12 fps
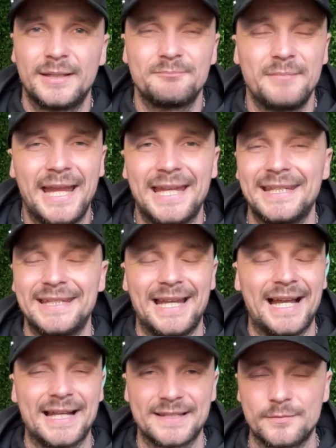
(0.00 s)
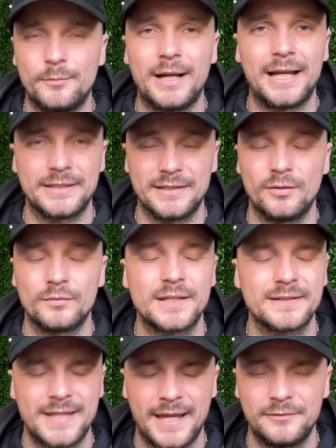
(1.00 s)
8 yards wide.
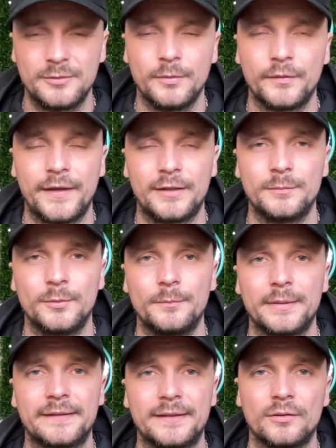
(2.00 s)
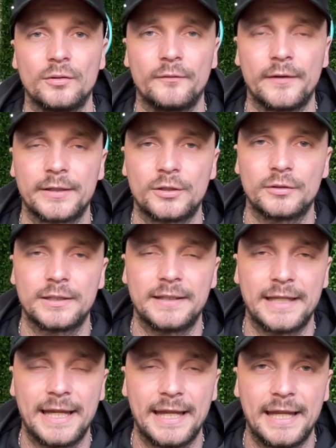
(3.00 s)
Terrible, terrible miss. He doesn't look very good in
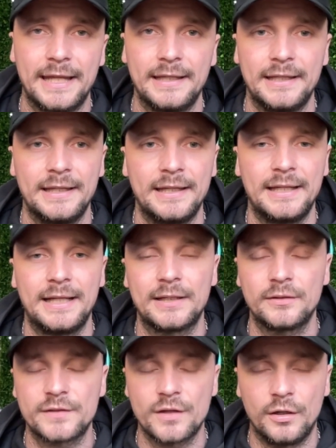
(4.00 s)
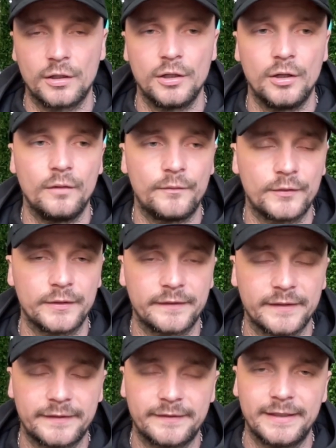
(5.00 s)
the air. I know he's got a goal for us
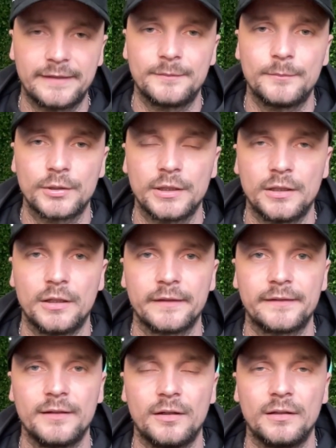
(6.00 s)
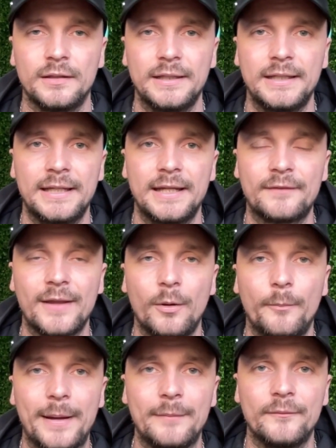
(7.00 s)
this season, but it's not. If that
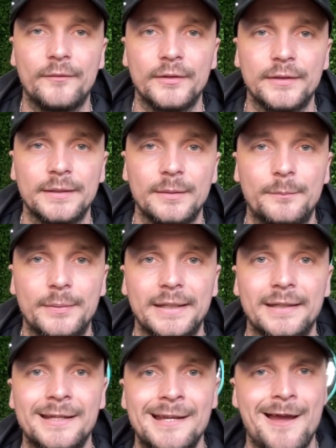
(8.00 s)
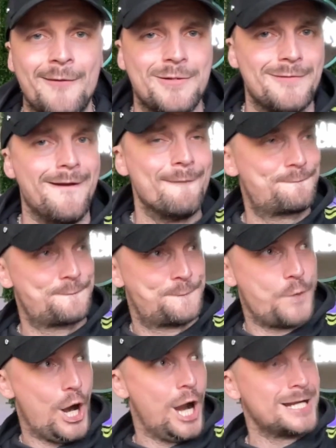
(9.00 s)
were Bamford, it'd be
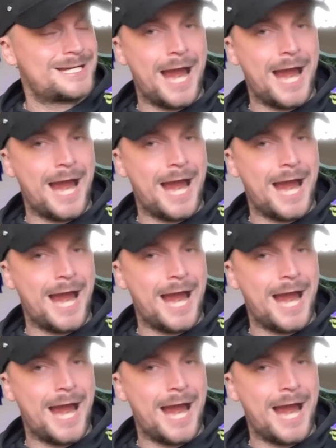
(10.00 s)
fucking